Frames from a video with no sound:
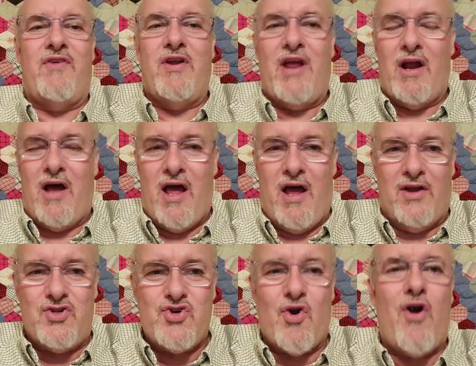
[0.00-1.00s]
If you need a, a,
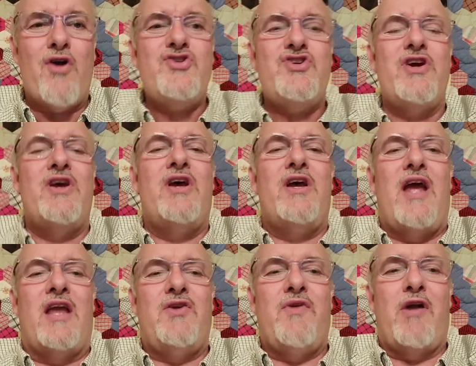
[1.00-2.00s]
church
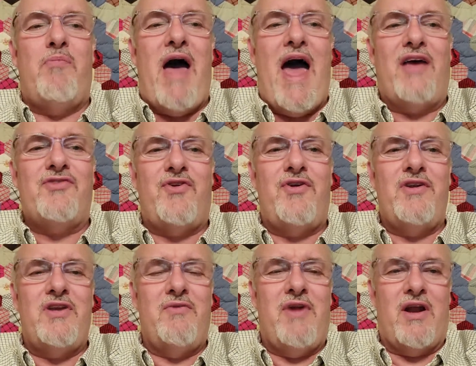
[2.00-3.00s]
and you need a pastor
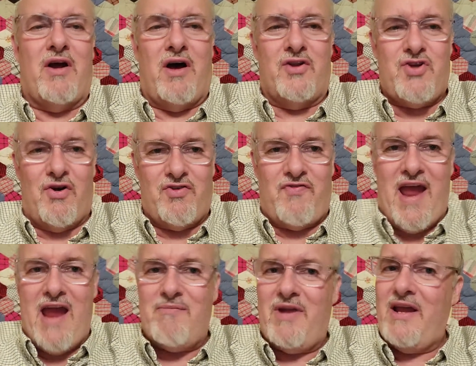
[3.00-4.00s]
and you need a, a church
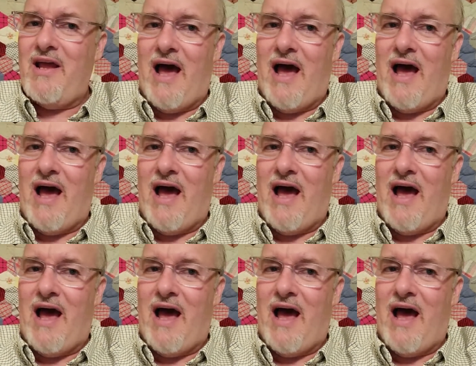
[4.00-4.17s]
family,